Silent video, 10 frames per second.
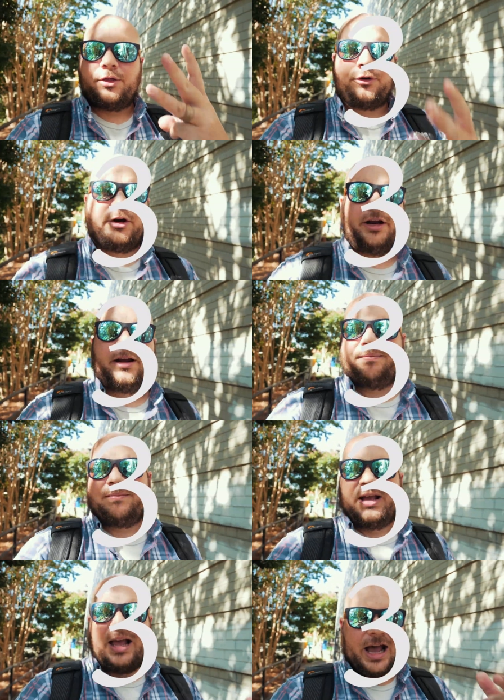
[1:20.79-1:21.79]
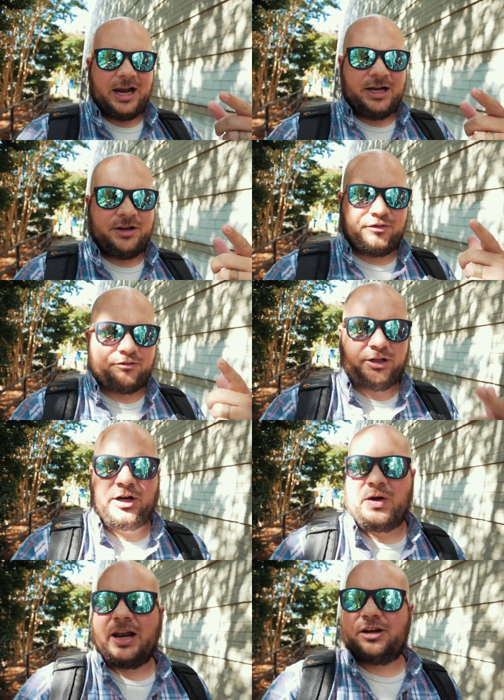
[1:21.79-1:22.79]
Three, I didn't even really
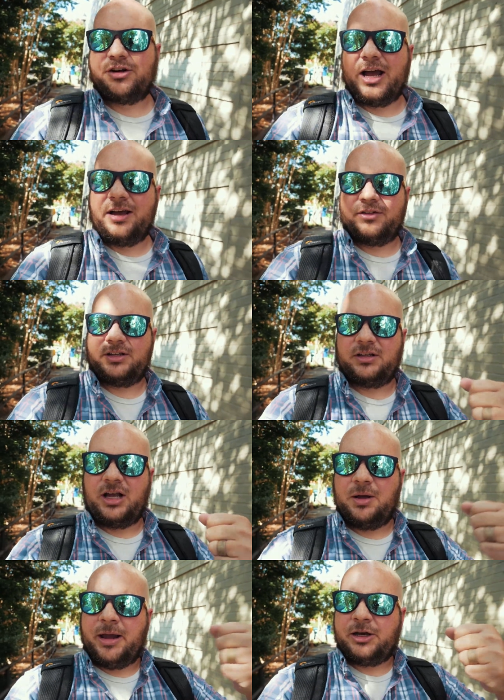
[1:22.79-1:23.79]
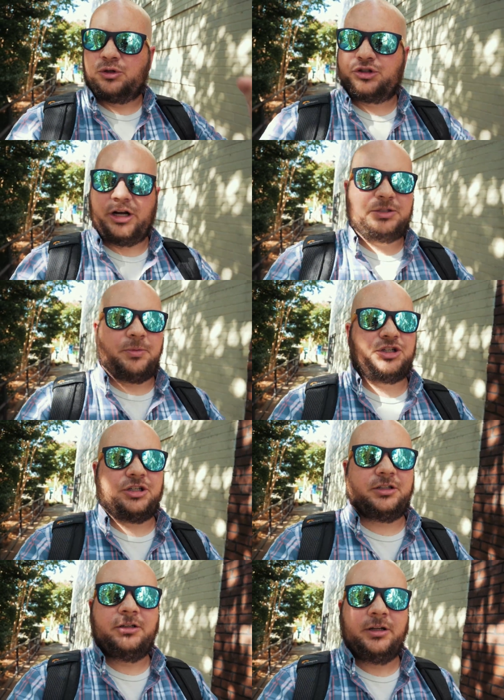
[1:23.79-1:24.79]
know how to drive a, a manual
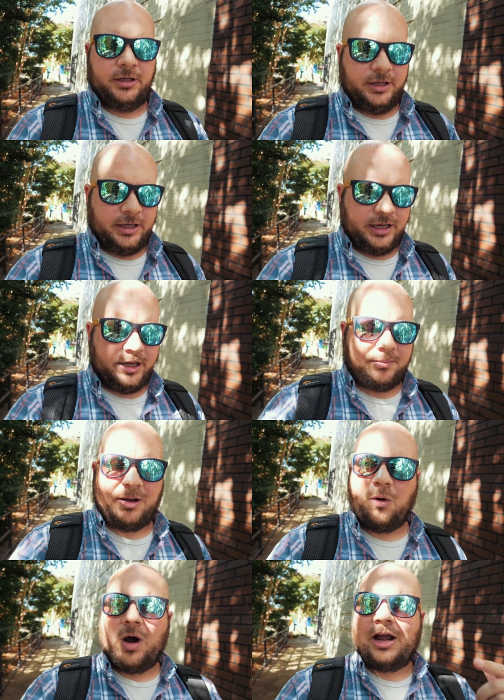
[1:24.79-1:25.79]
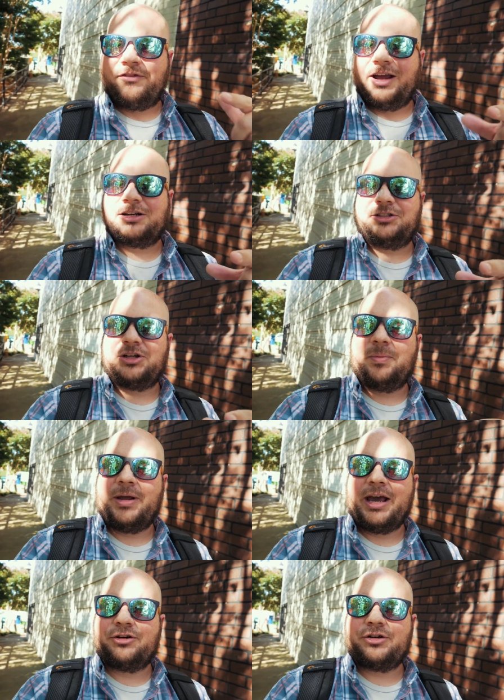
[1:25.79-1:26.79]
transmission. Uh, my wife actually taught
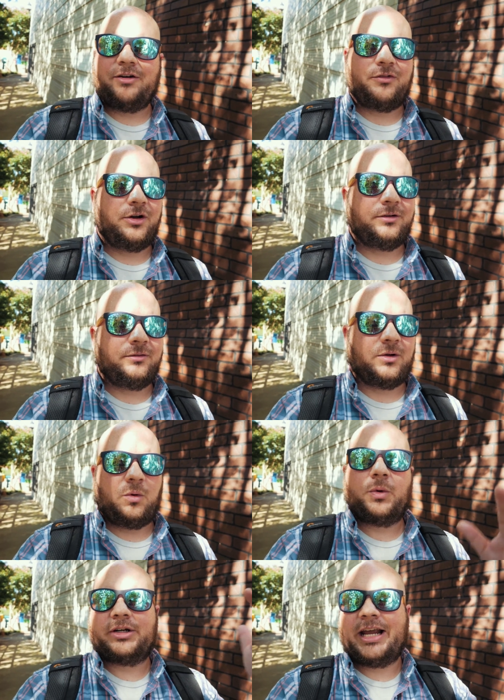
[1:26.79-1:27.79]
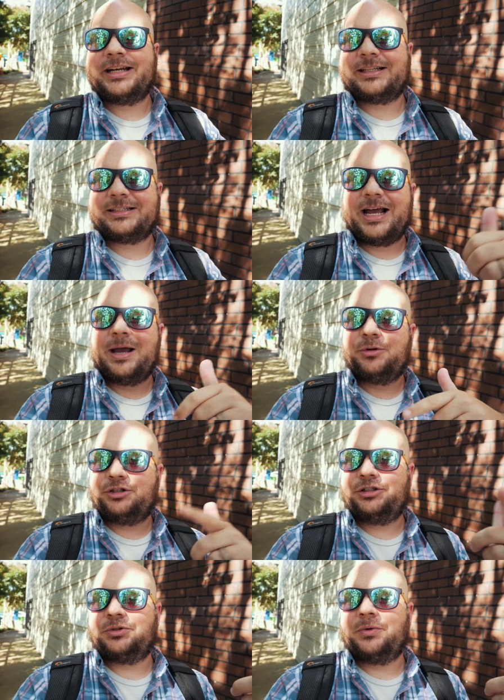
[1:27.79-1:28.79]
me how to drive one. we were dating at the time, but
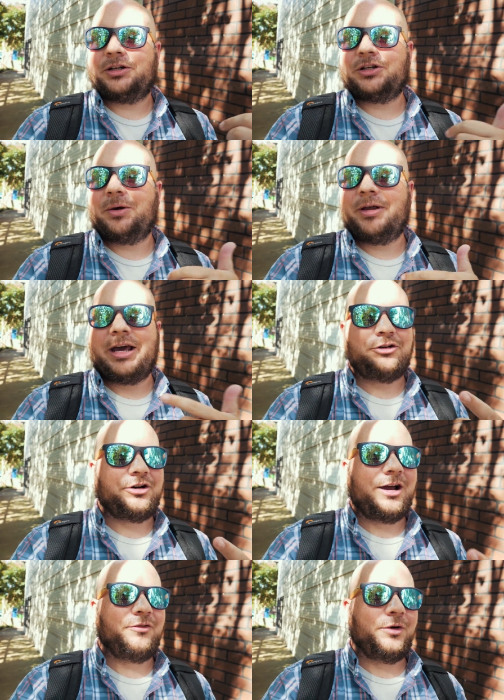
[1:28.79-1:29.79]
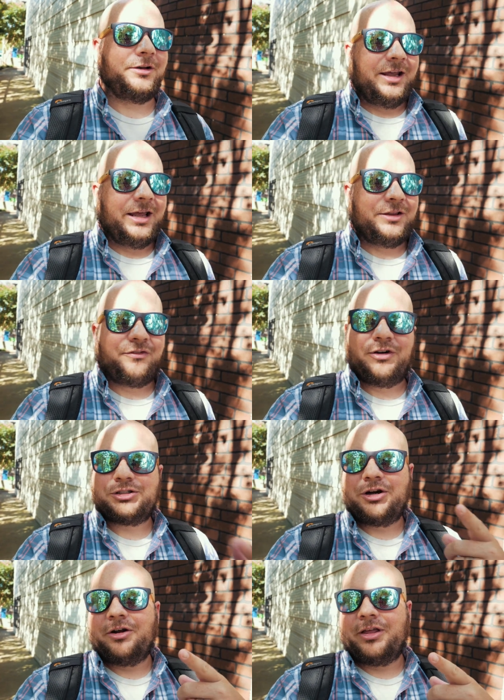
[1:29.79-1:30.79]
she's the one that taught me how to drive one. And the
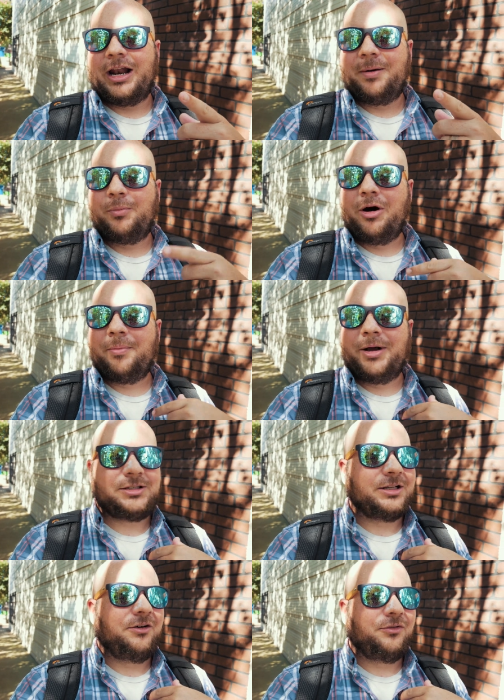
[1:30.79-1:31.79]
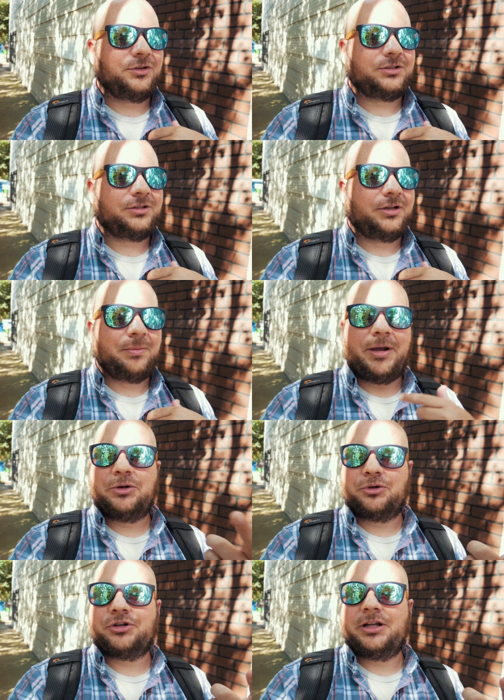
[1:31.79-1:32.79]
first car that I bought myself was a
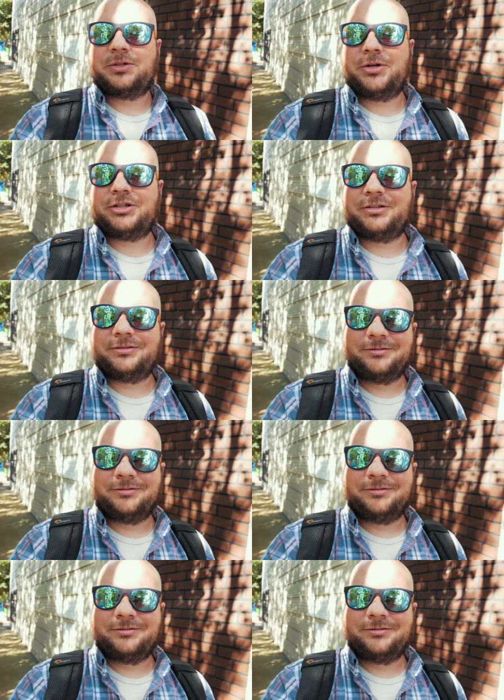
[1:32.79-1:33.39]
manual transmission.